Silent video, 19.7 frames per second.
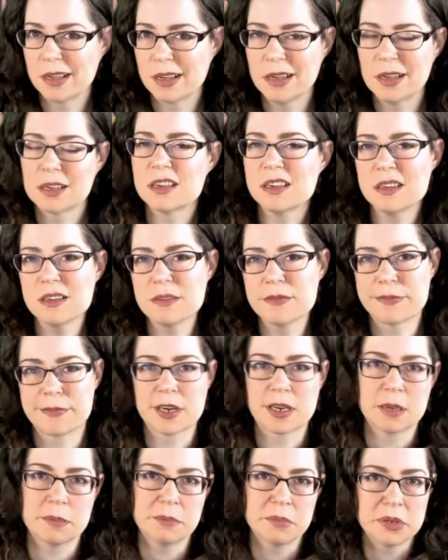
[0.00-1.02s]
A good
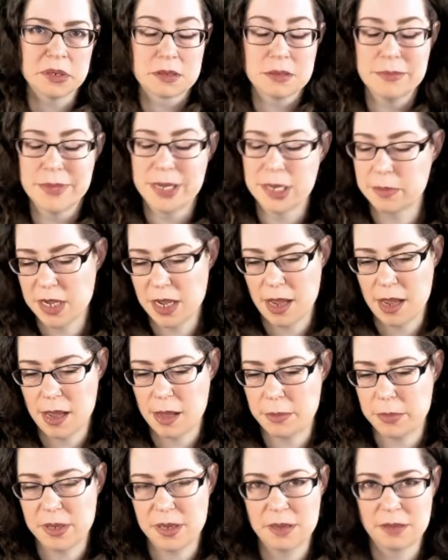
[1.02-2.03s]
frickin' book will make me
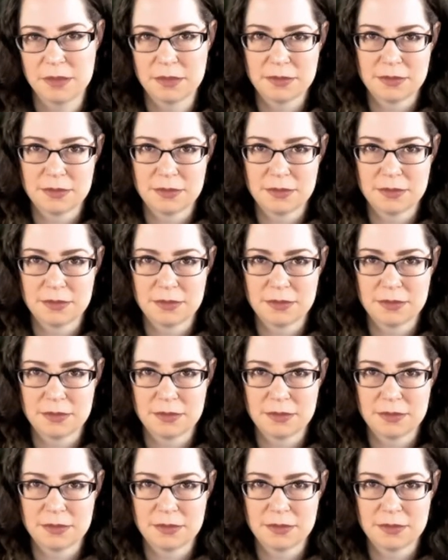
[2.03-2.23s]
happy.